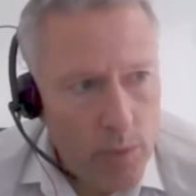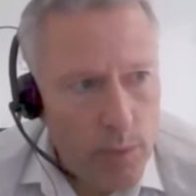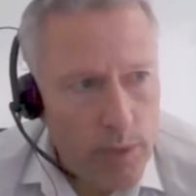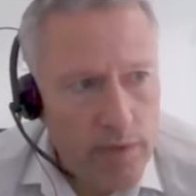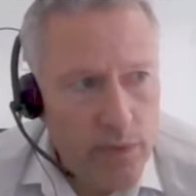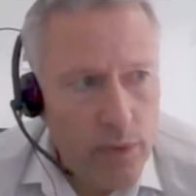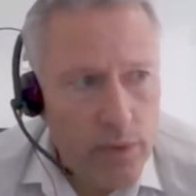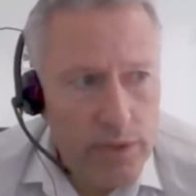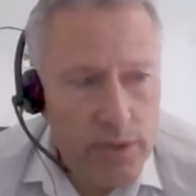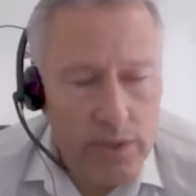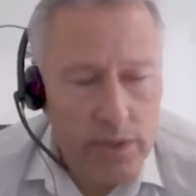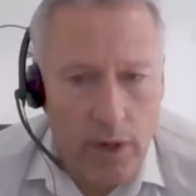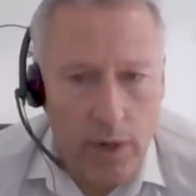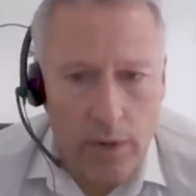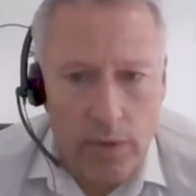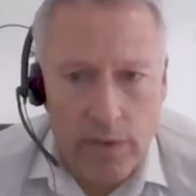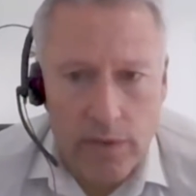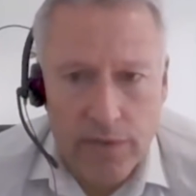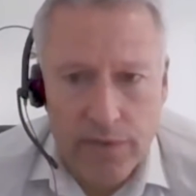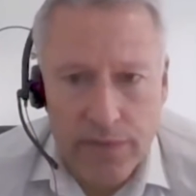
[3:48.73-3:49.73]
We've
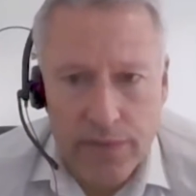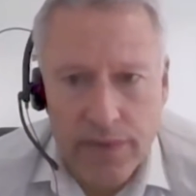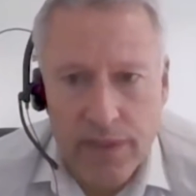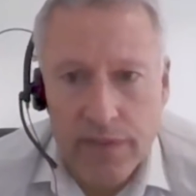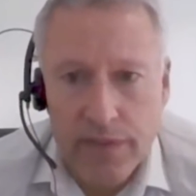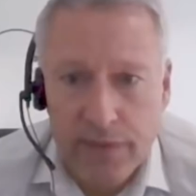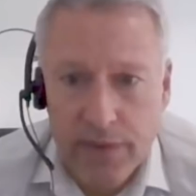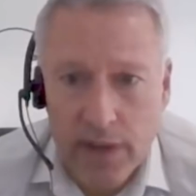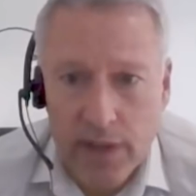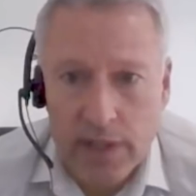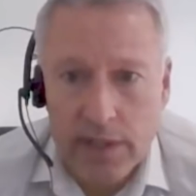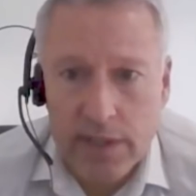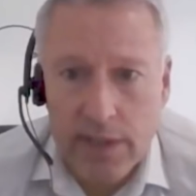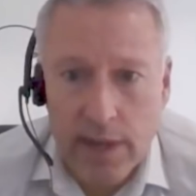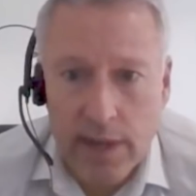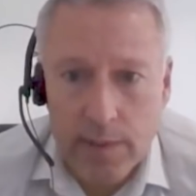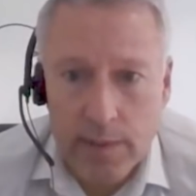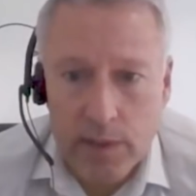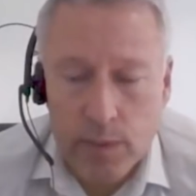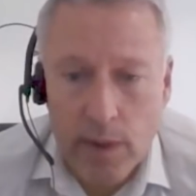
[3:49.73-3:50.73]
also, for the first
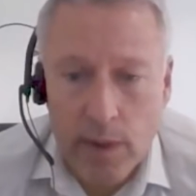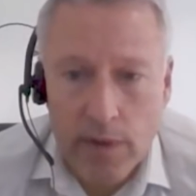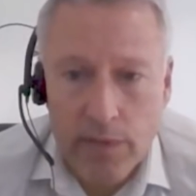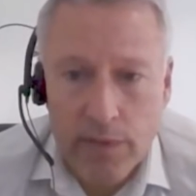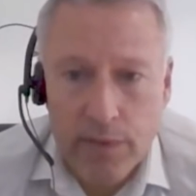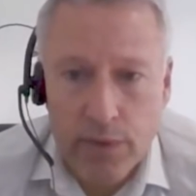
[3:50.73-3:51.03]
time as well,